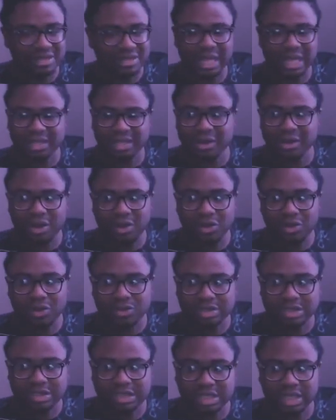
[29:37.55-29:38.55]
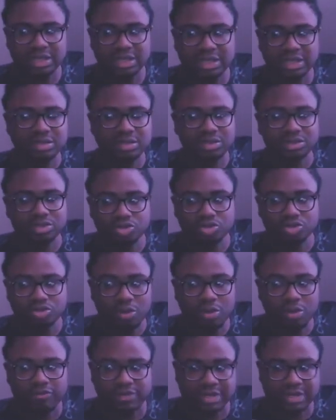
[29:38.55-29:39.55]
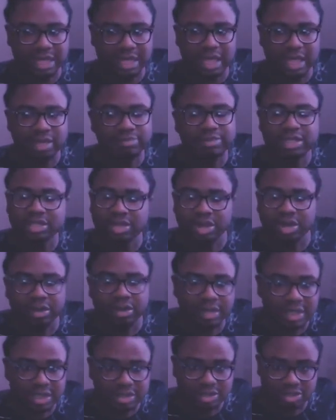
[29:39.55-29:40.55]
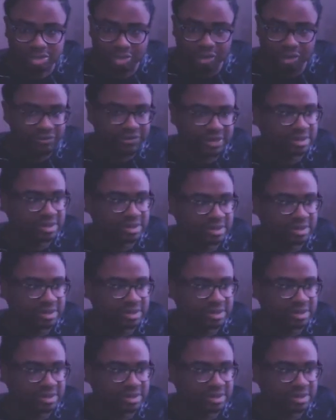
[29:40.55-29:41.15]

Like they're all just trophies. Like they can be turned into trophies.